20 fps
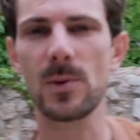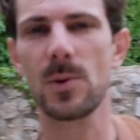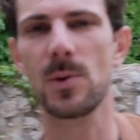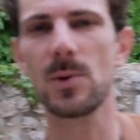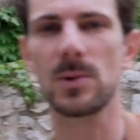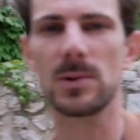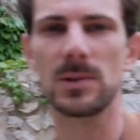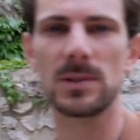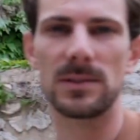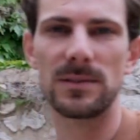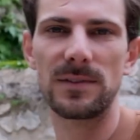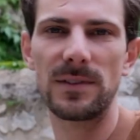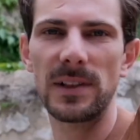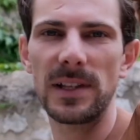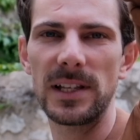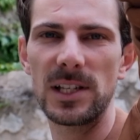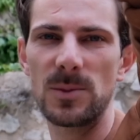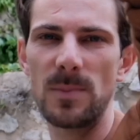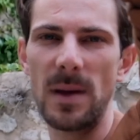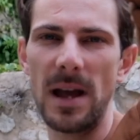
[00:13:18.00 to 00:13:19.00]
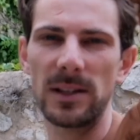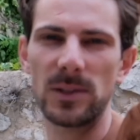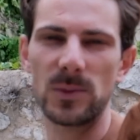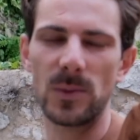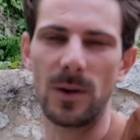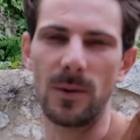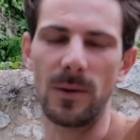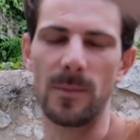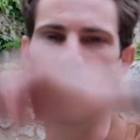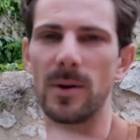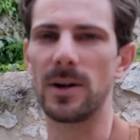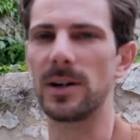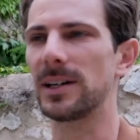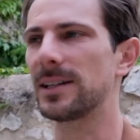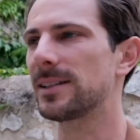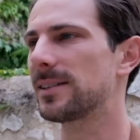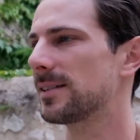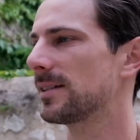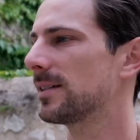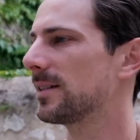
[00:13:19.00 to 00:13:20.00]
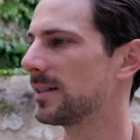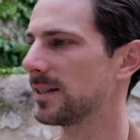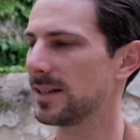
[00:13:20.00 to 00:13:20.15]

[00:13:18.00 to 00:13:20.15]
whole village back to where we parked.